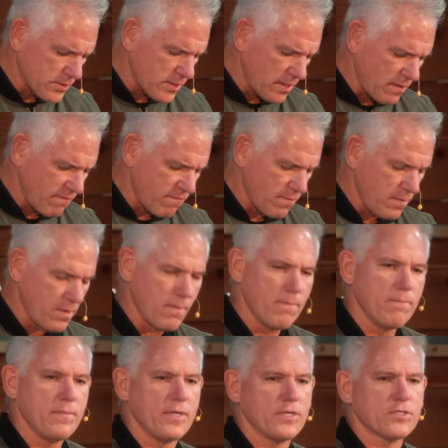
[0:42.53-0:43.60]
of
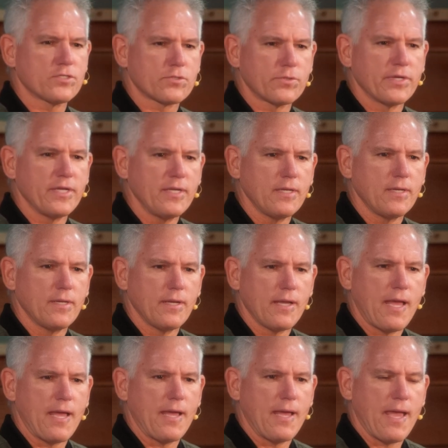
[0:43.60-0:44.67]
ministry
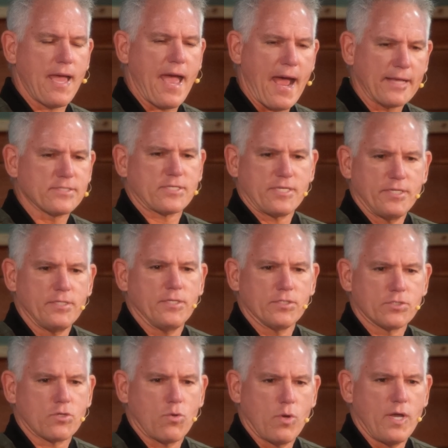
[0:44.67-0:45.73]
asking
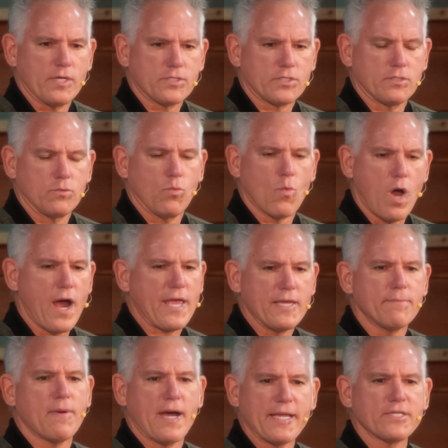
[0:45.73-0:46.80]
this question: why
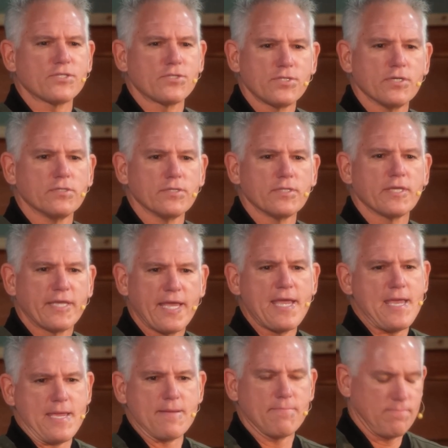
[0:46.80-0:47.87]
am I still in the
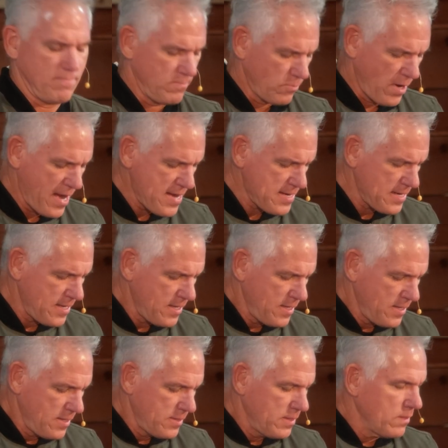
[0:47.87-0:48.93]
game, right?
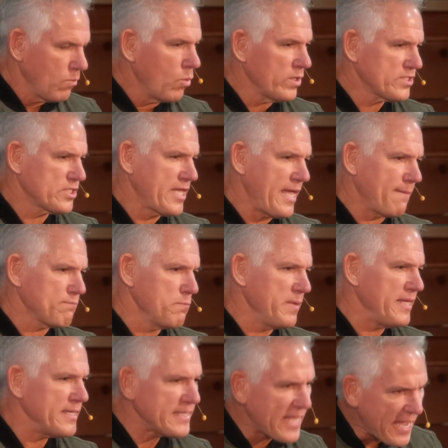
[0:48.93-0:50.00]
What's kept
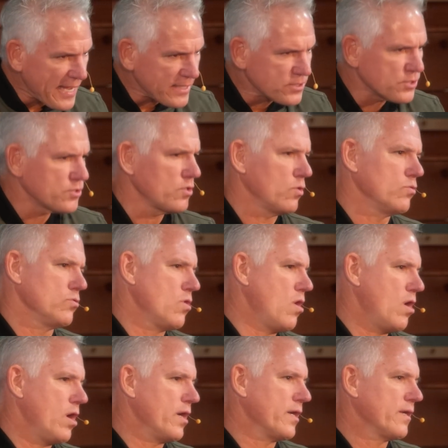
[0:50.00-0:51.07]
me engaged so
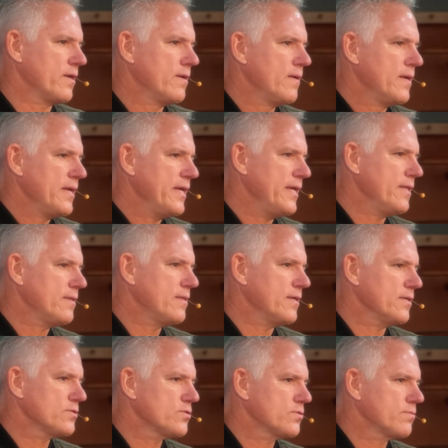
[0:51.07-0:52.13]
long in
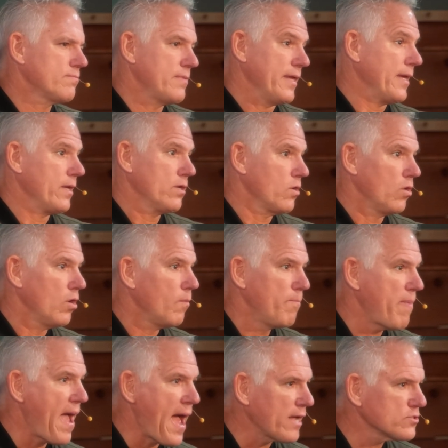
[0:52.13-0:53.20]
this thing
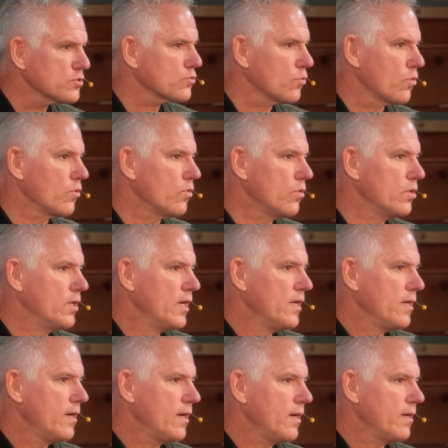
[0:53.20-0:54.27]
called pastoral
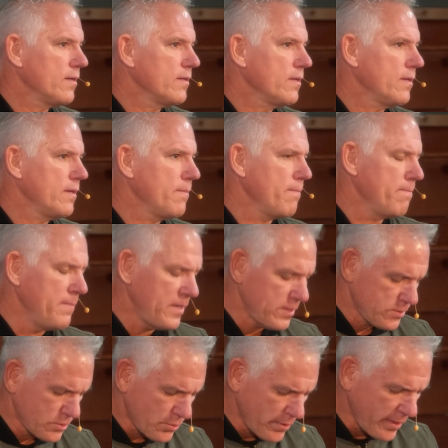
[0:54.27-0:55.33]

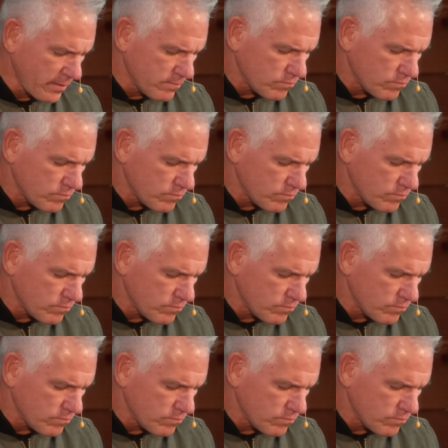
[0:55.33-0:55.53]
ministry?